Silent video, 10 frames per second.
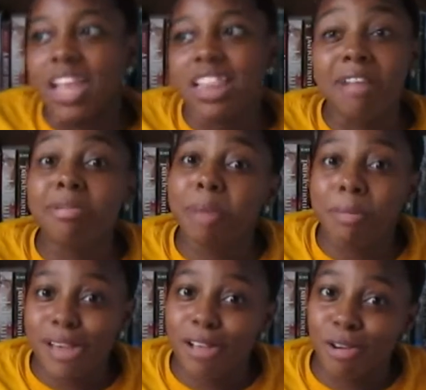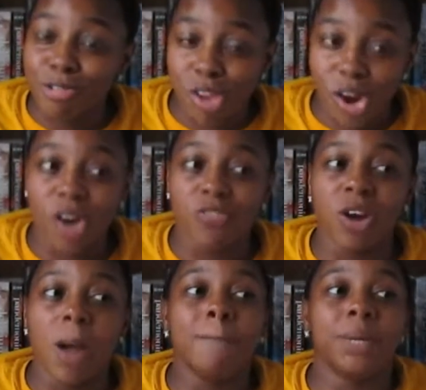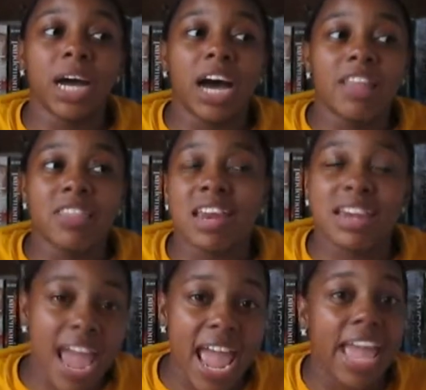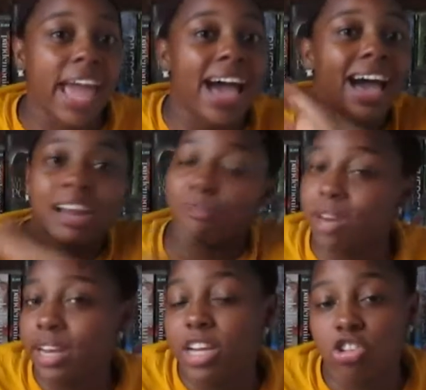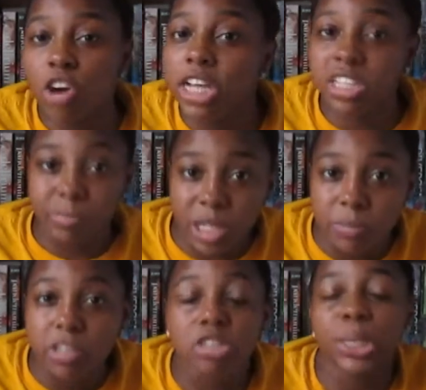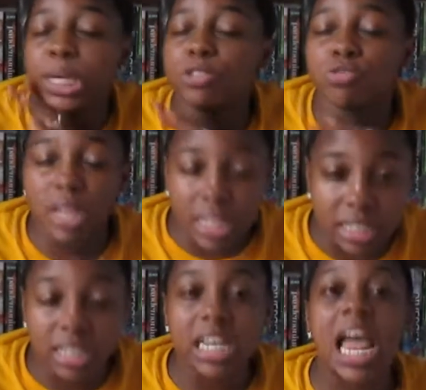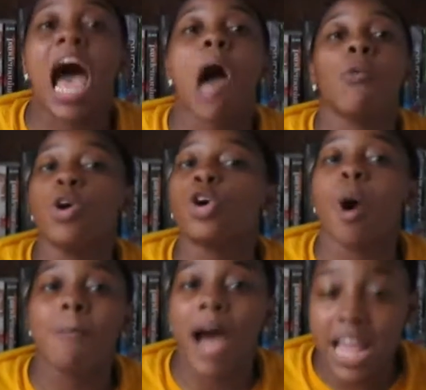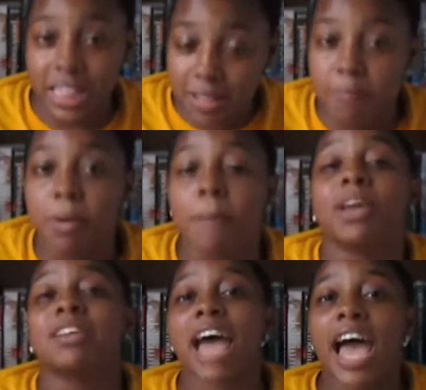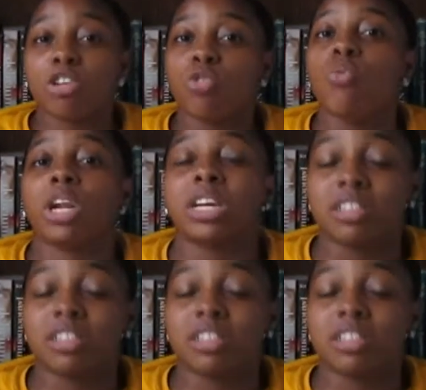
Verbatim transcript: that's what made me take the whole star off for it. But other than that, I really enjoyed this murder mystery. It was really good. I will go buy this book because I do want to